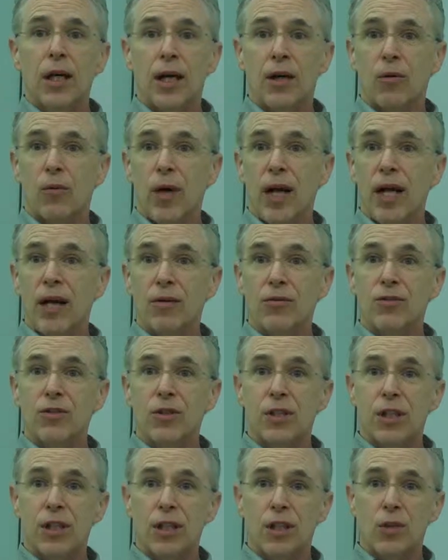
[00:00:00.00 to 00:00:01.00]
and around,
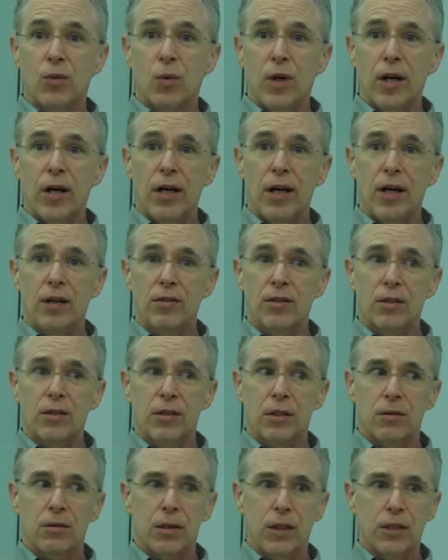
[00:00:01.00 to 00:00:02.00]
sitting in the warehouse. I
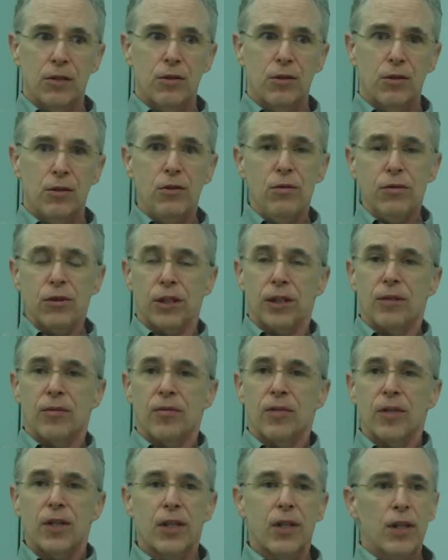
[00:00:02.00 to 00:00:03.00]
said, let's use it.
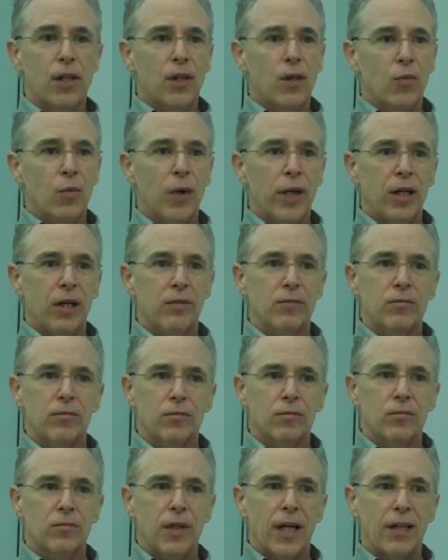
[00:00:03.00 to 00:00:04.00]

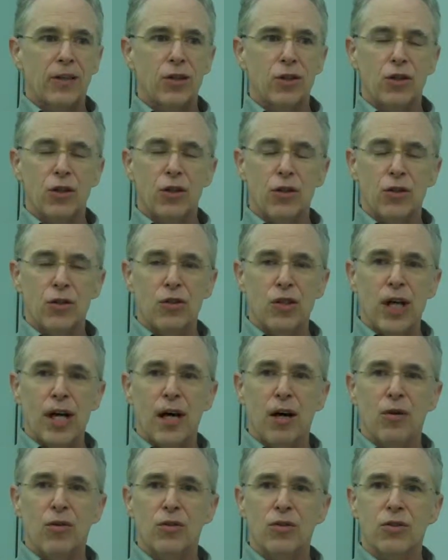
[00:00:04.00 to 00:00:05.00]
Well, as it turns
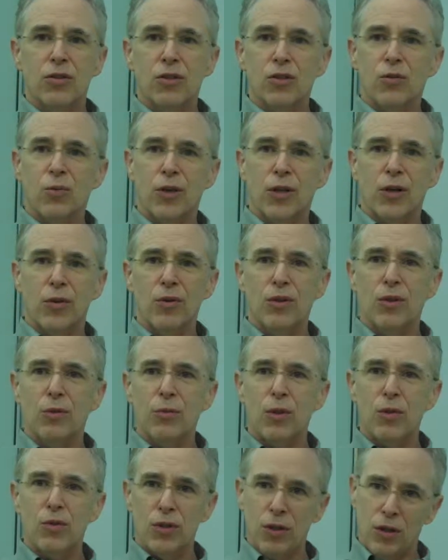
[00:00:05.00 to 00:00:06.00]
out, since we're going to the
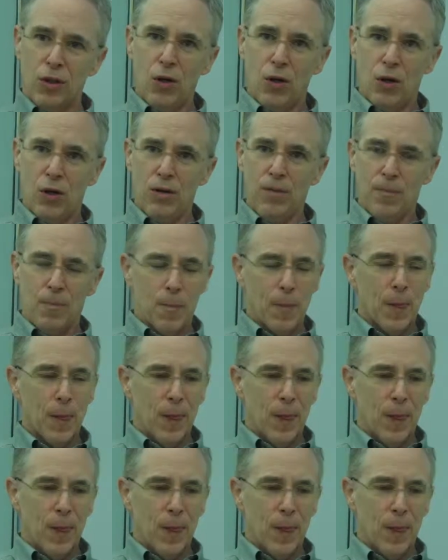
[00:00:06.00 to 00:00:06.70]
music hall,